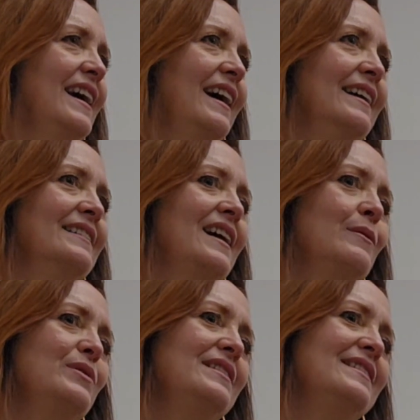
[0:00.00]
And I
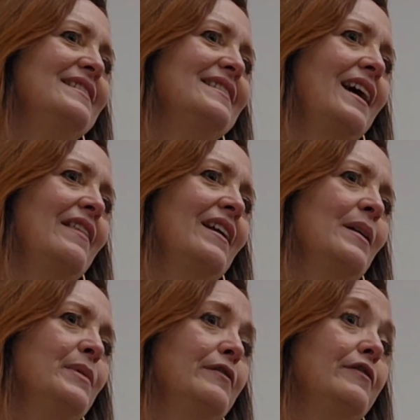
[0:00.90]
would say that
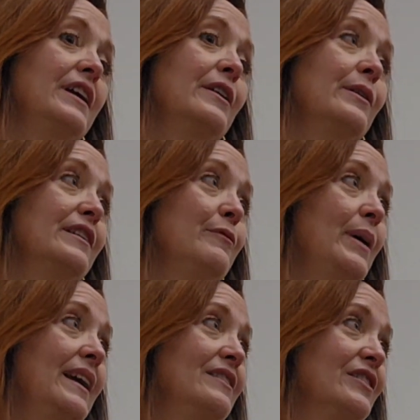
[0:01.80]
I'm a figurative
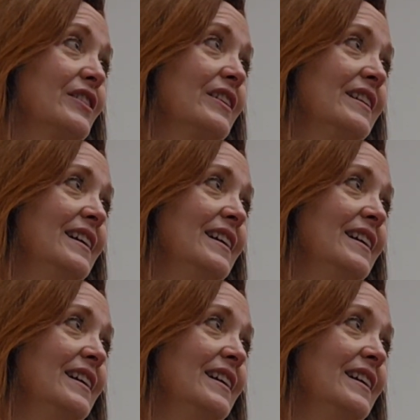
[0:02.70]
painter.